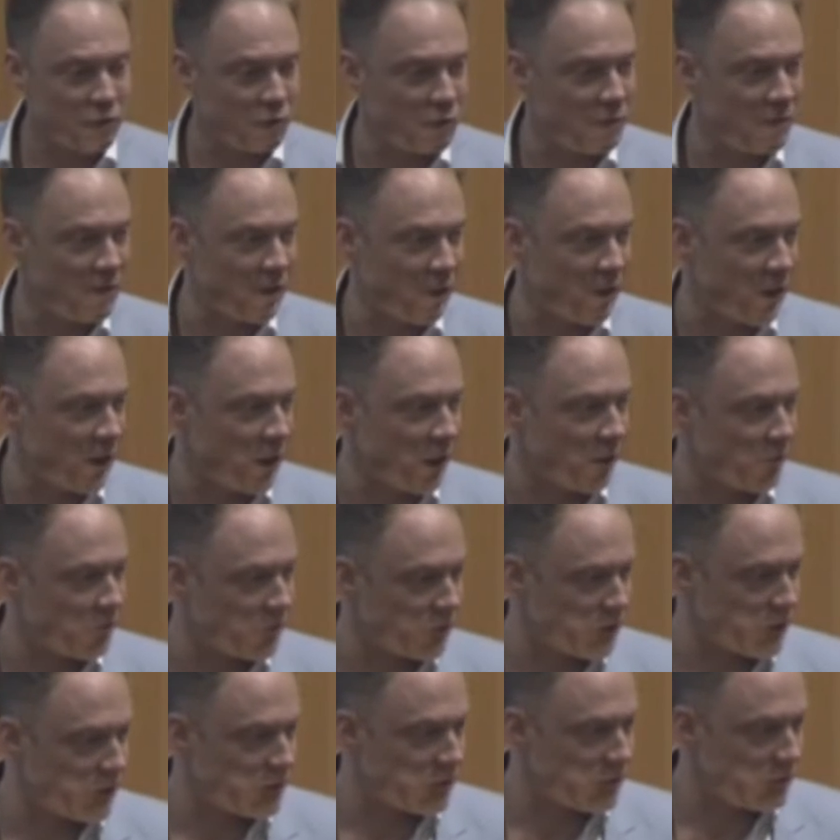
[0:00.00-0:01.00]
do very
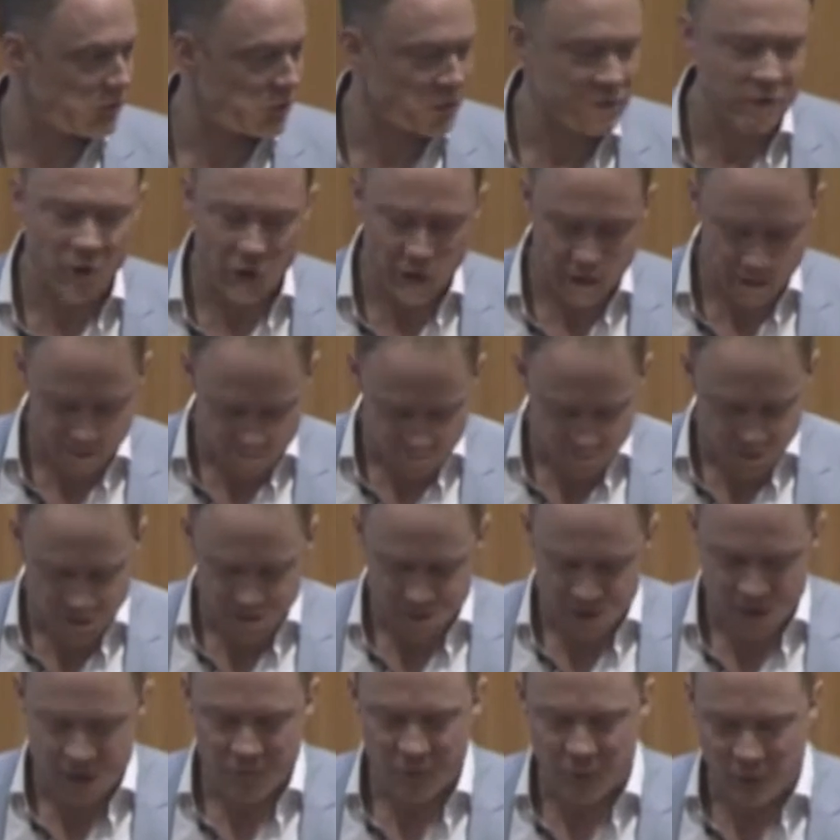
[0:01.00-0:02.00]
often,
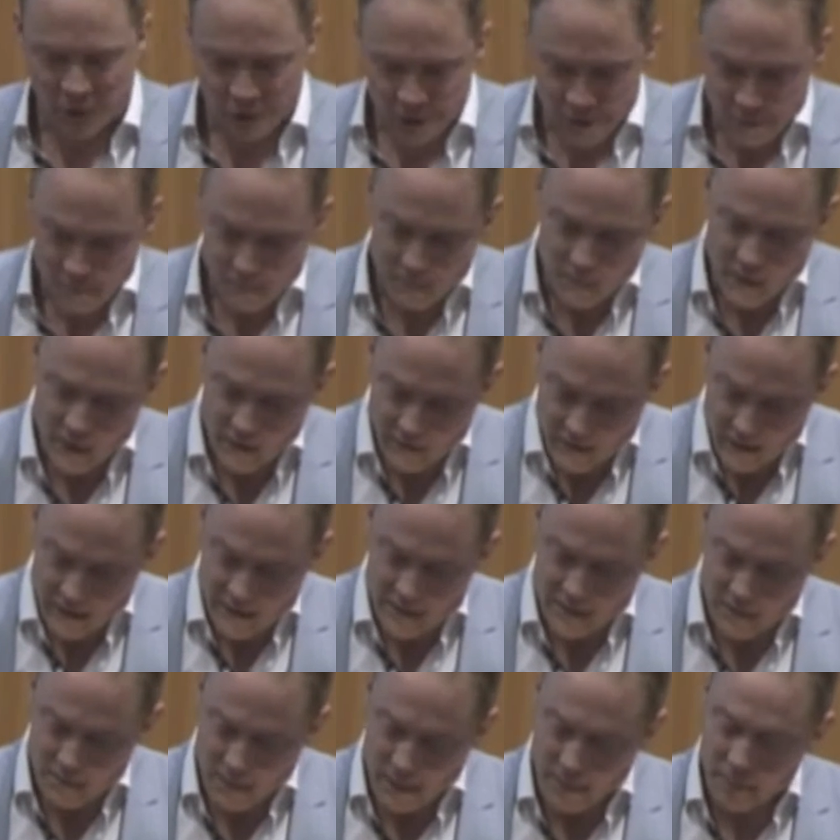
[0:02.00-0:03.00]
if we look at
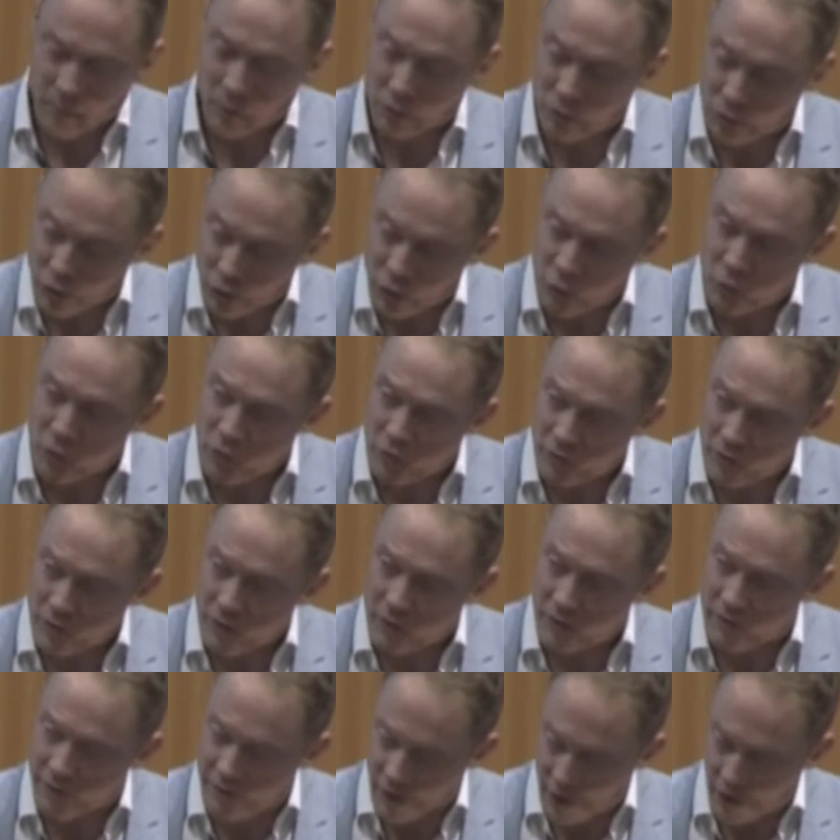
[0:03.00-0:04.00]
things that people do
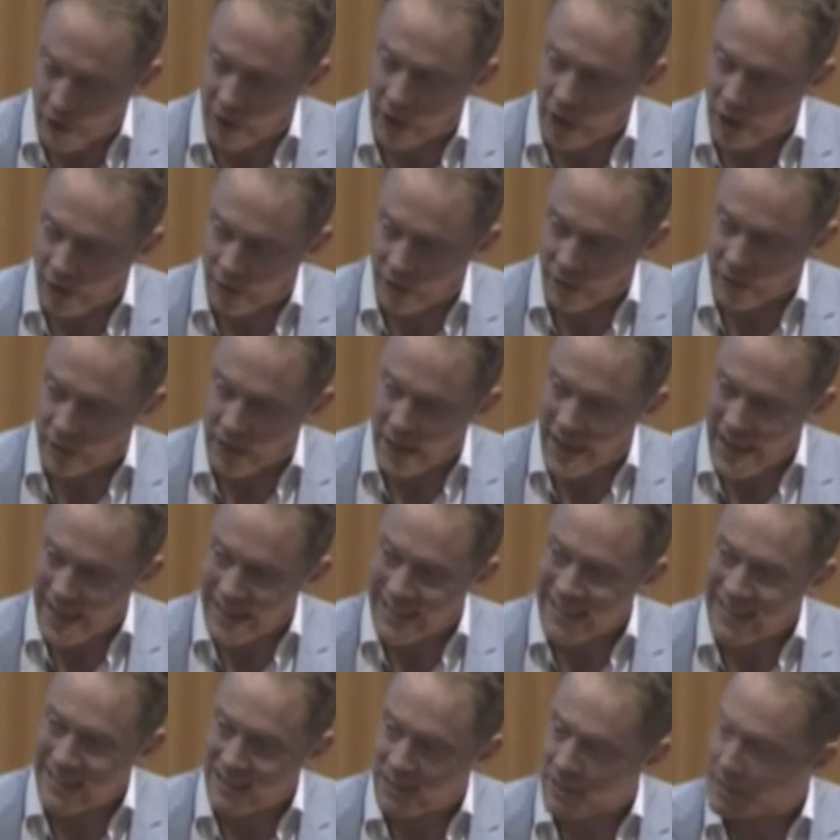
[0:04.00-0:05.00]
very often
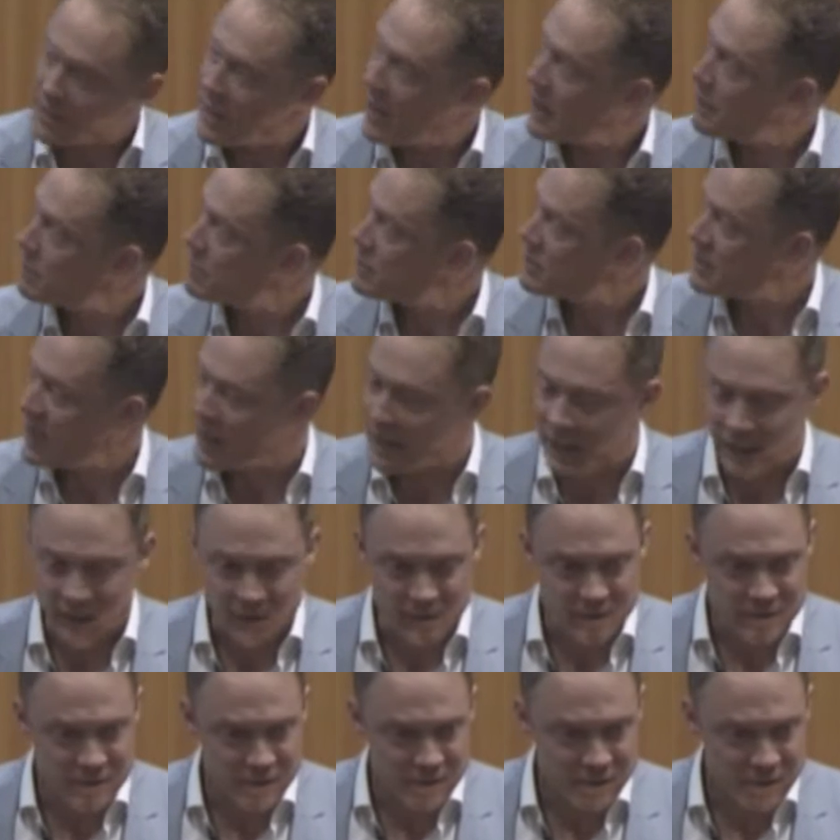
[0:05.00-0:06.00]
and in the same
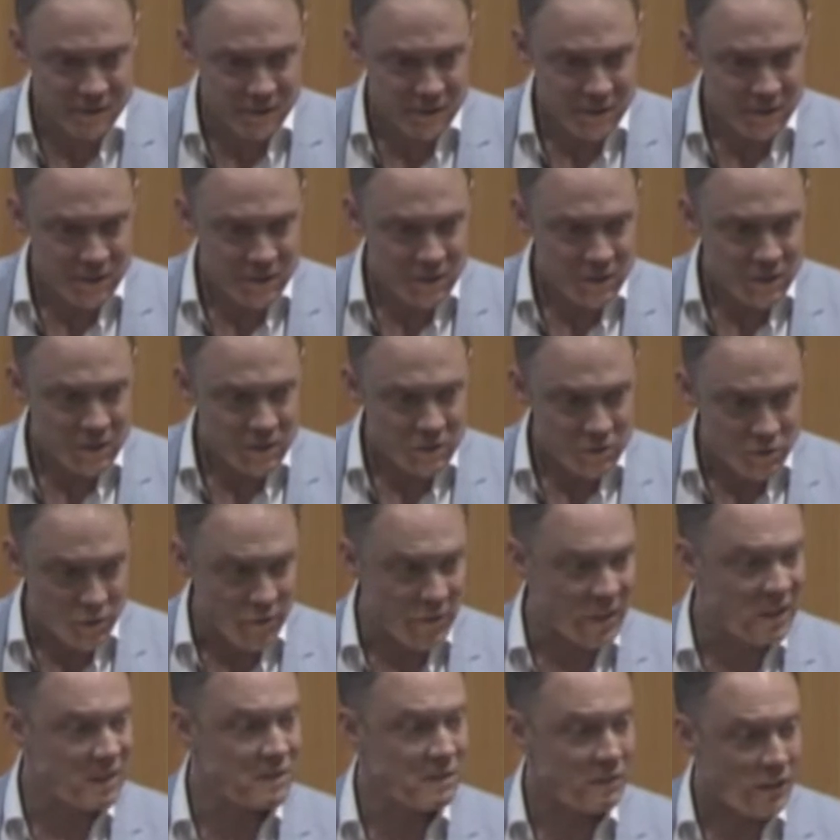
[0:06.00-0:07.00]
settings, so
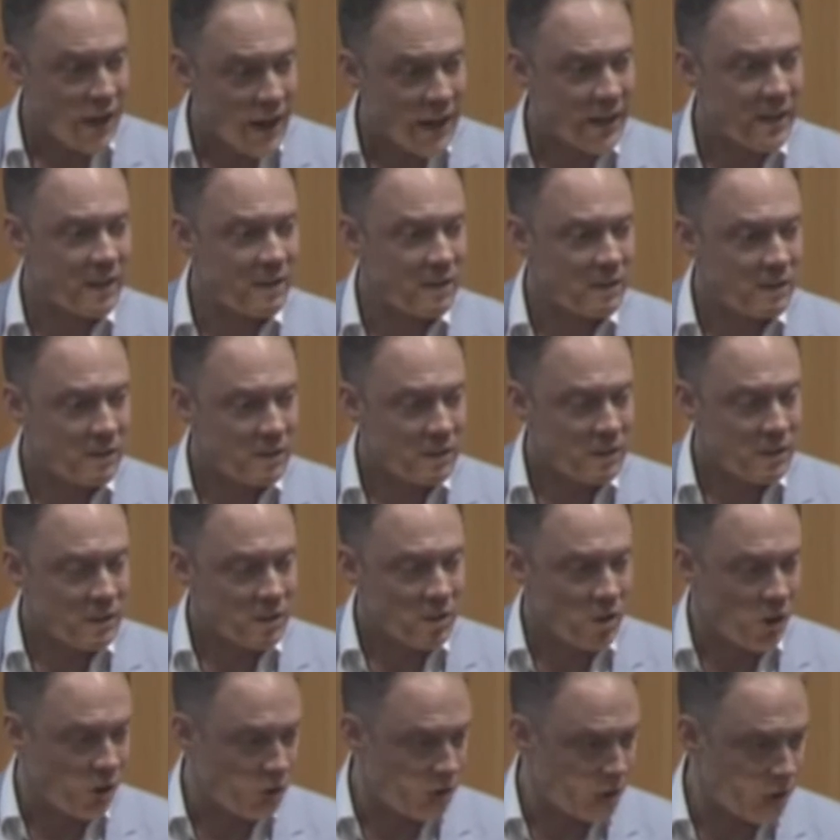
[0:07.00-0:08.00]
things like
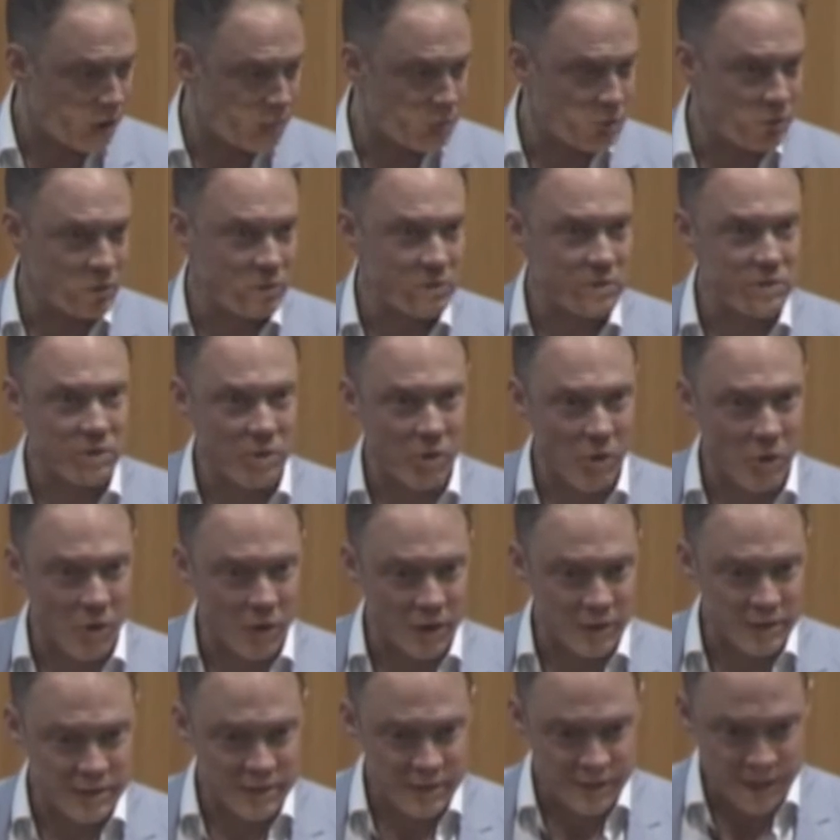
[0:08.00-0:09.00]
condom use
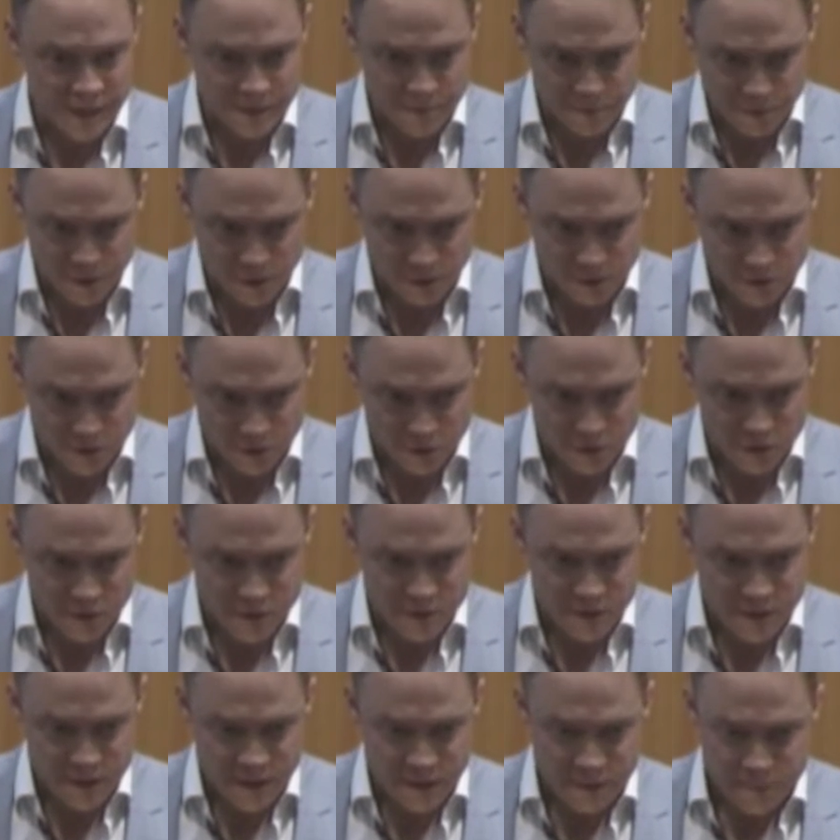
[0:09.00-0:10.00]
or seatbelt
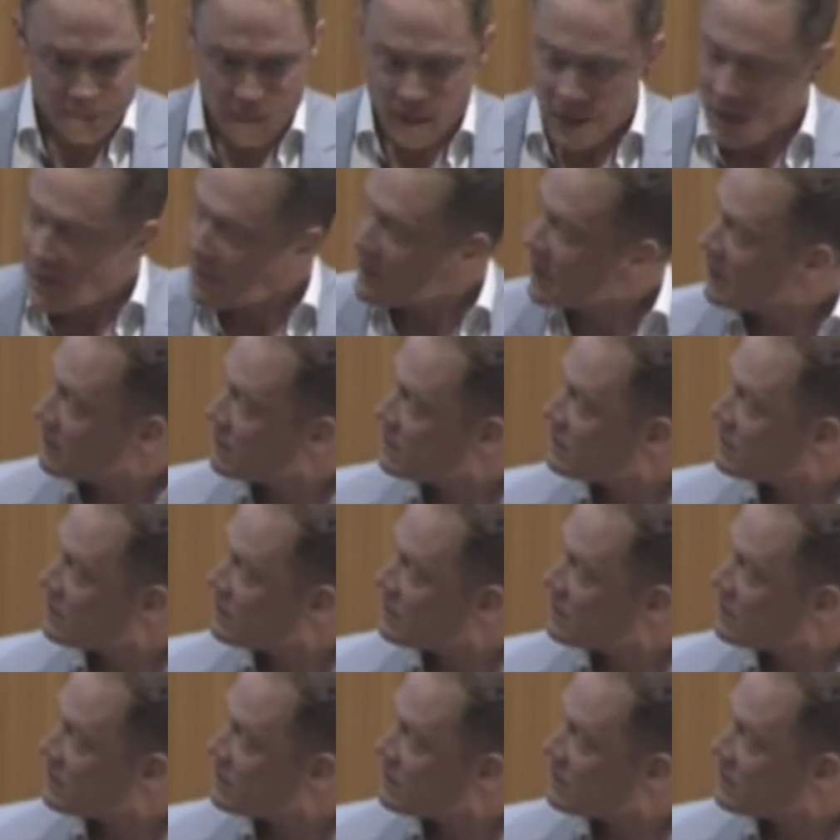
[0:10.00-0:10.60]
use, then